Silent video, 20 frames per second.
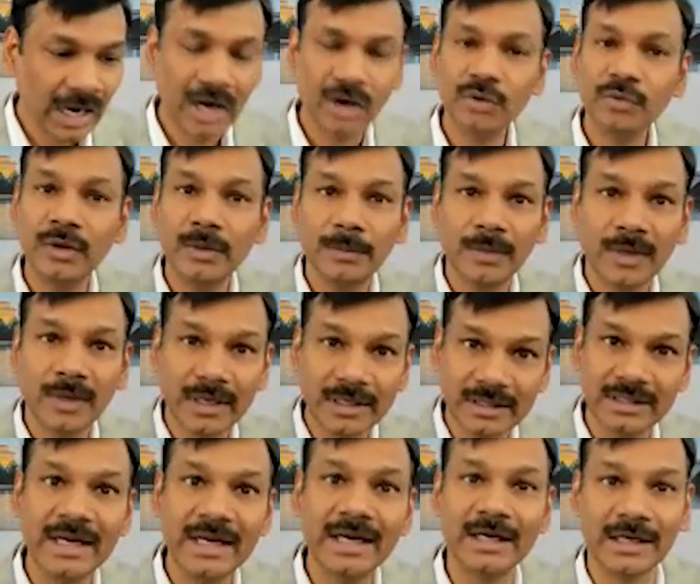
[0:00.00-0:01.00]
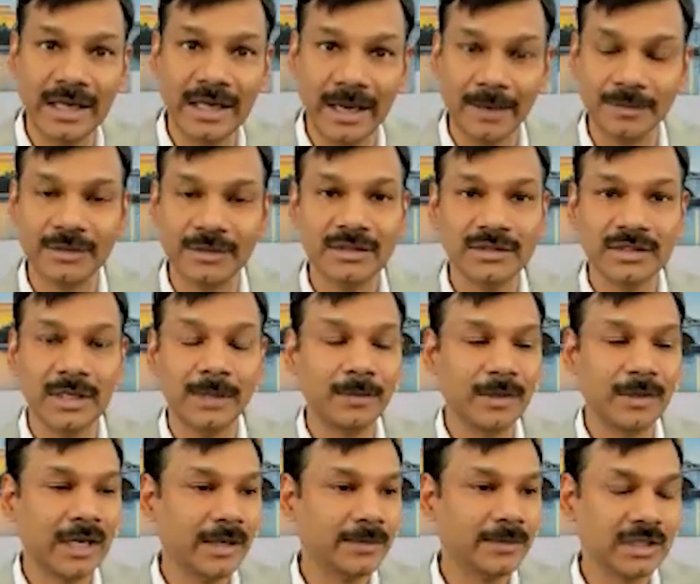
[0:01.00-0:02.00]
How do we plug the data gaps?
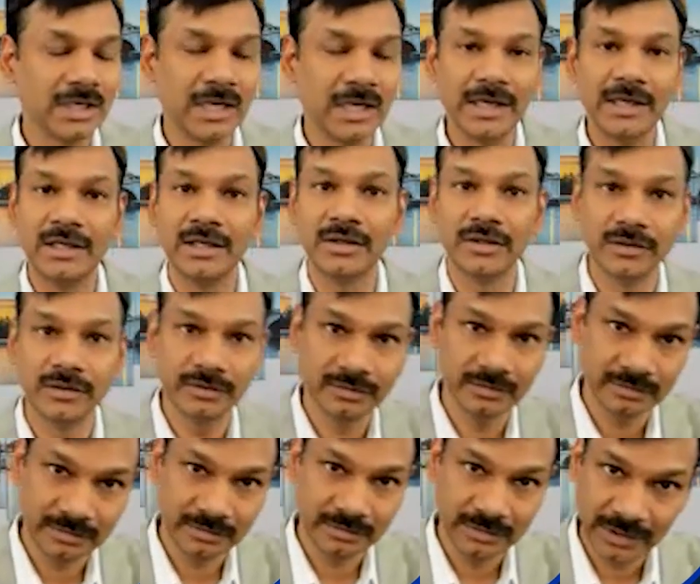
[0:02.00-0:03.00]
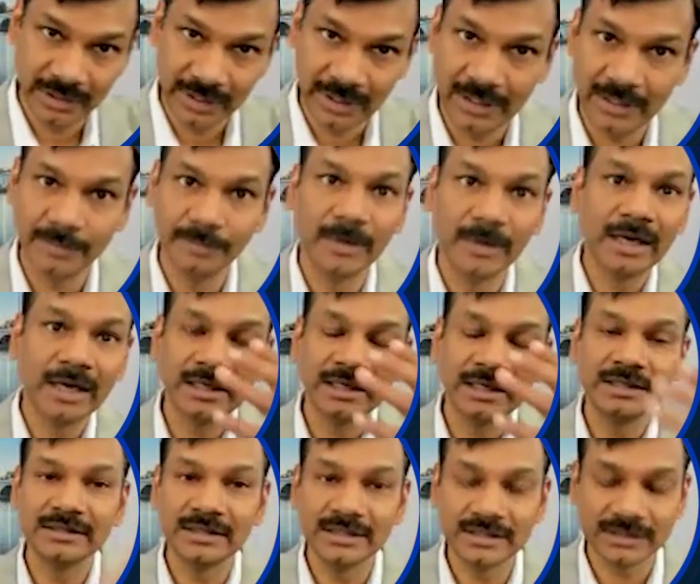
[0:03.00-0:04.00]
Sometimes a
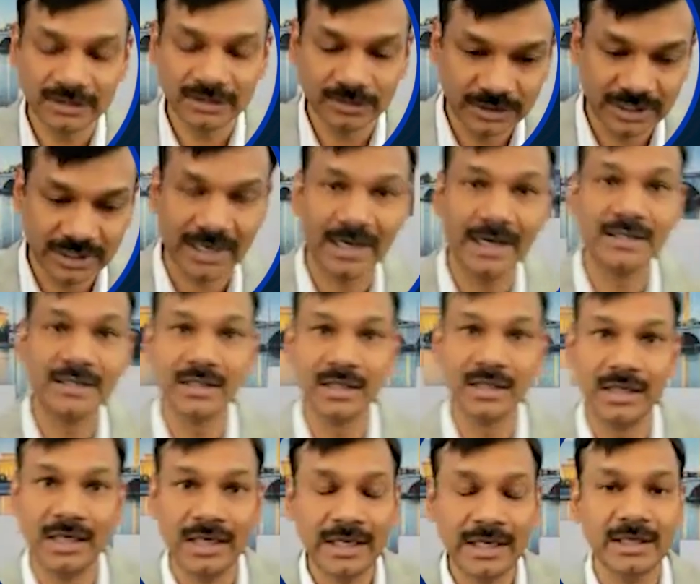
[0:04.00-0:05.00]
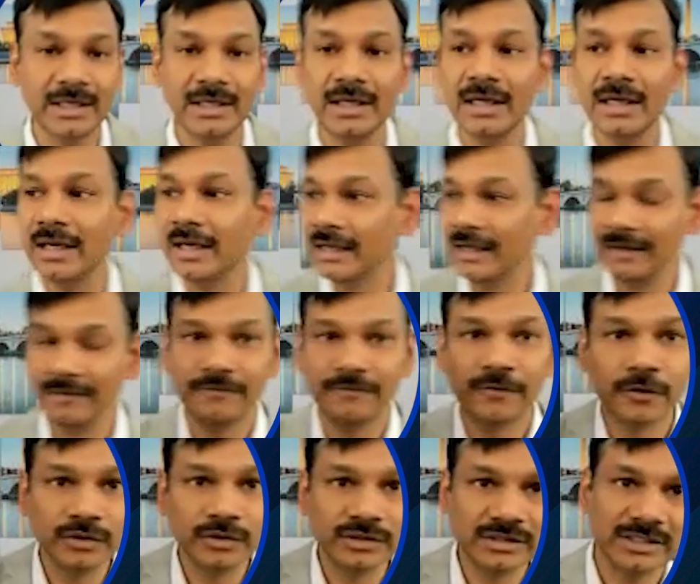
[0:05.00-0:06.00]
marketing system generates the lead, a
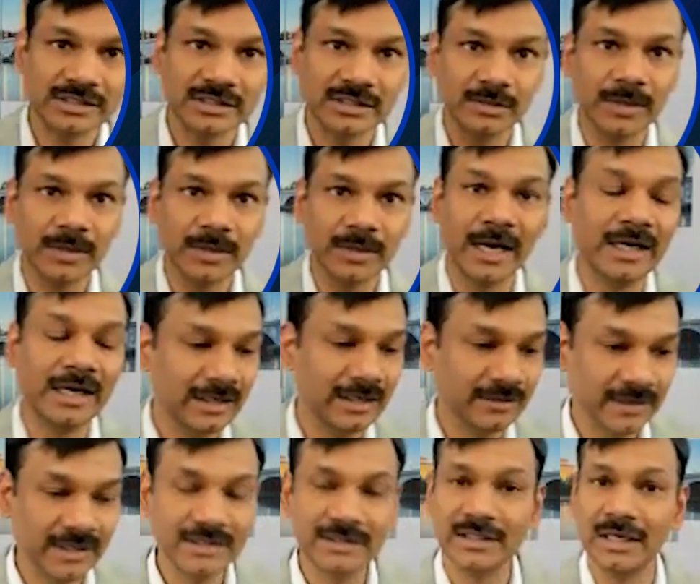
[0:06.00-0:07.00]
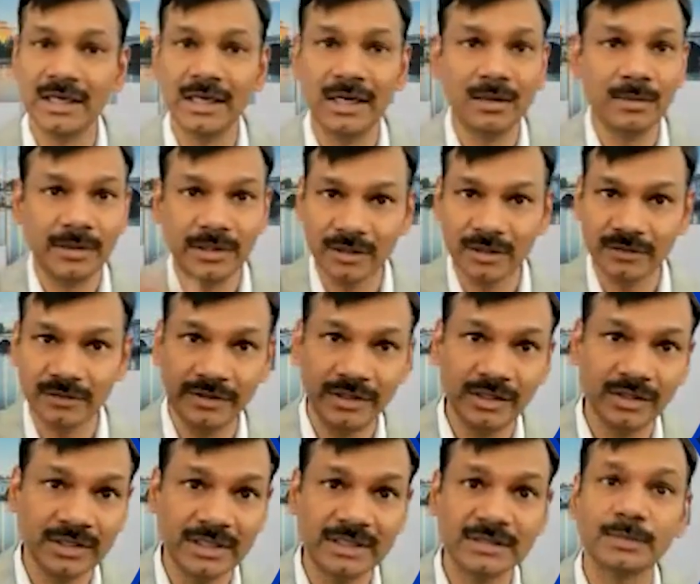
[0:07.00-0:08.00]
phone system identifies a little bit
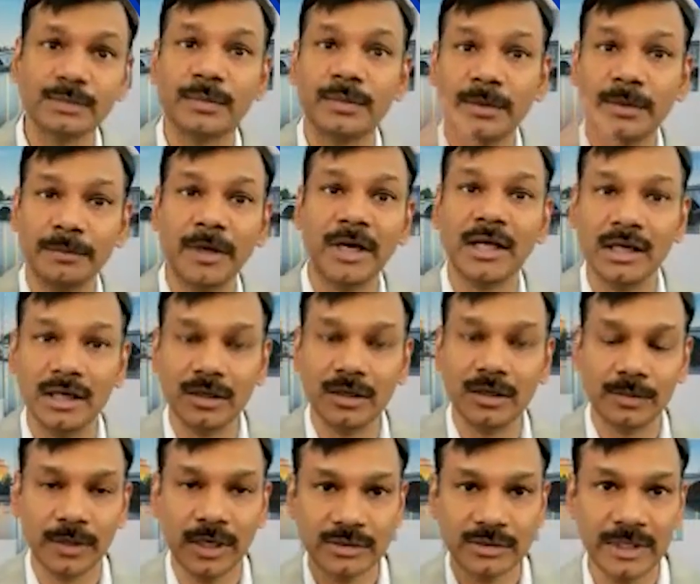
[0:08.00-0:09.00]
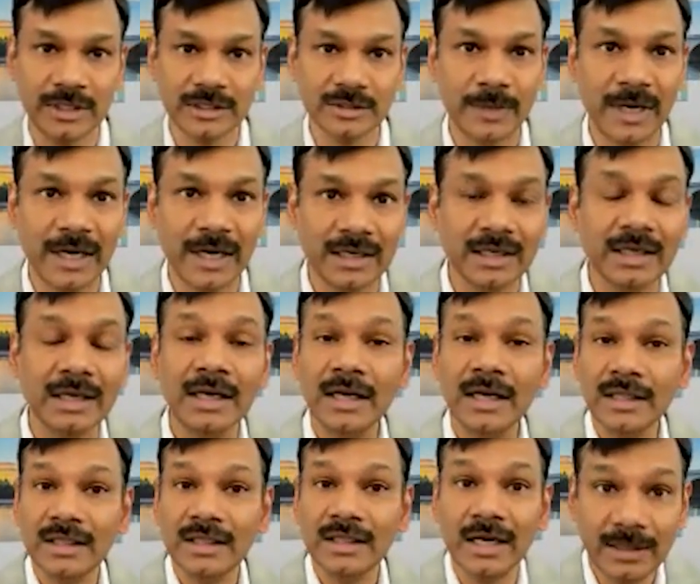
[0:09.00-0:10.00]
of, this particular prospect spent
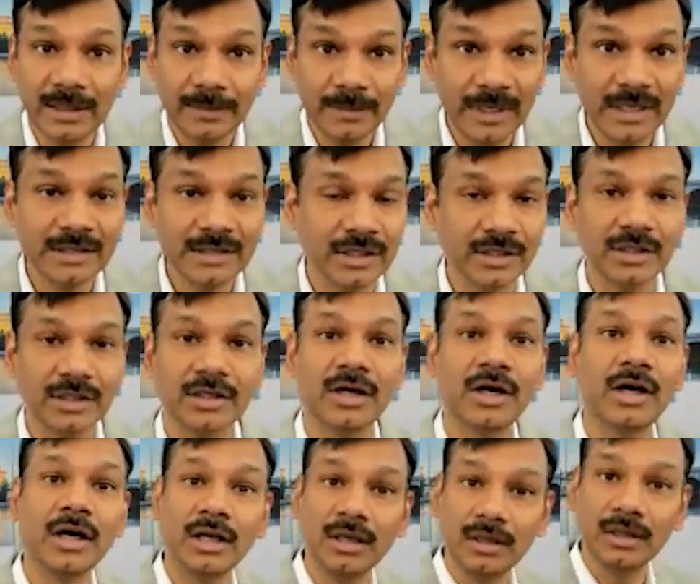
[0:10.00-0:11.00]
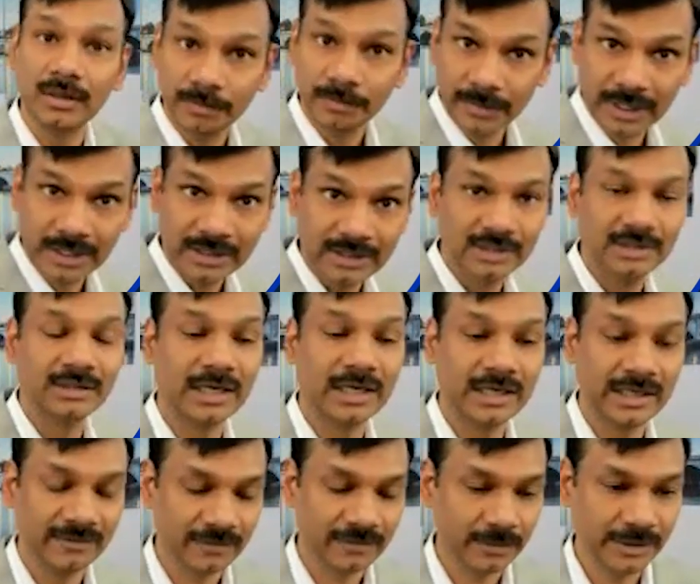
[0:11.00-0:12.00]
30 minutes on the call, but
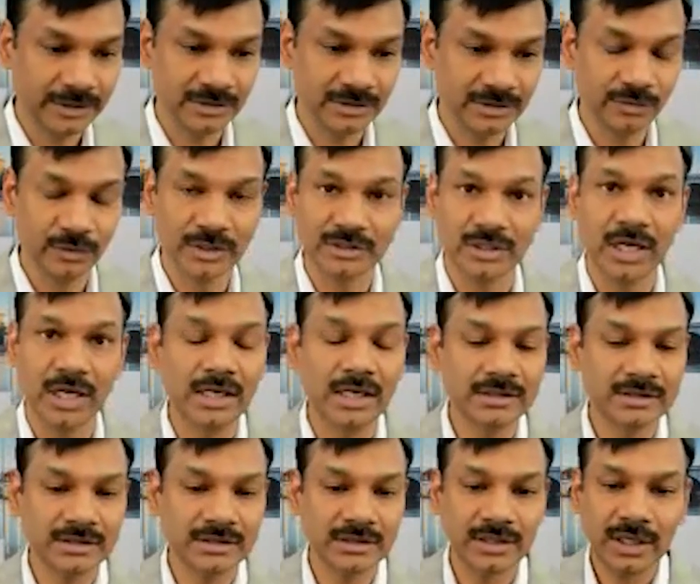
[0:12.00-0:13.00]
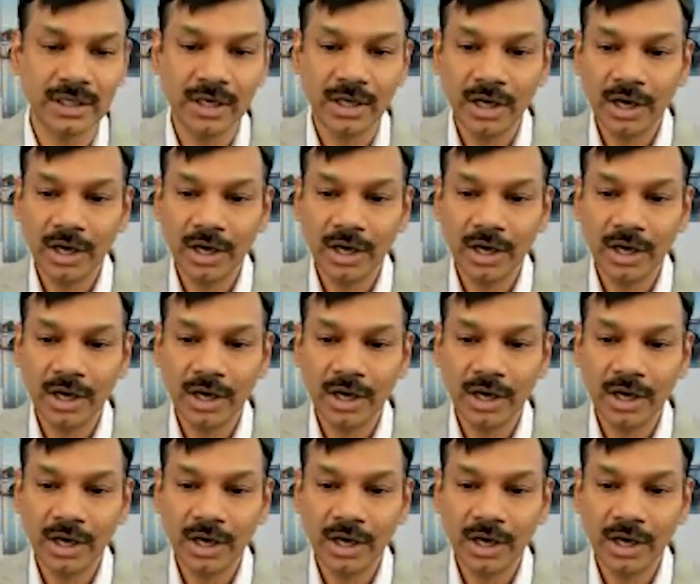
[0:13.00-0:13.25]
that information was lost.